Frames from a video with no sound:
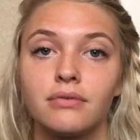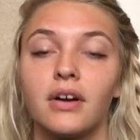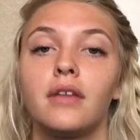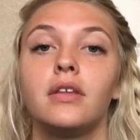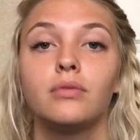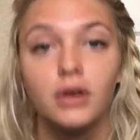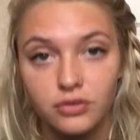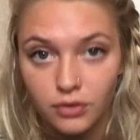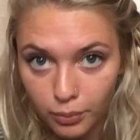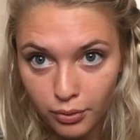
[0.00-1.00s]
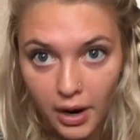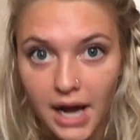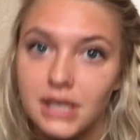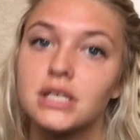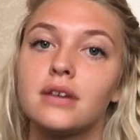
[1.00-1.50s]
and find the original
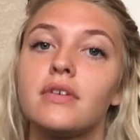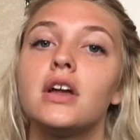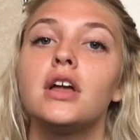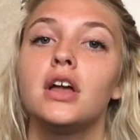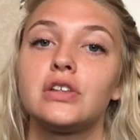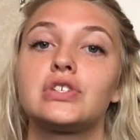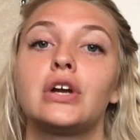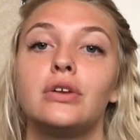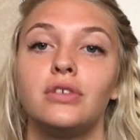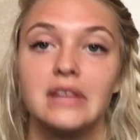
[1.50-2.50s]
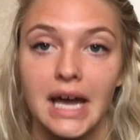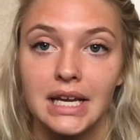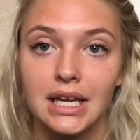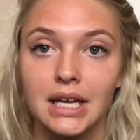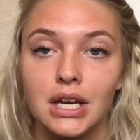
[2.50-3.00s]
Proactive and start using
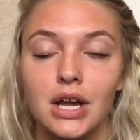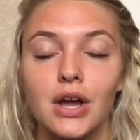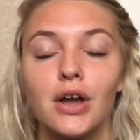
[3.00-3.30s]
that again?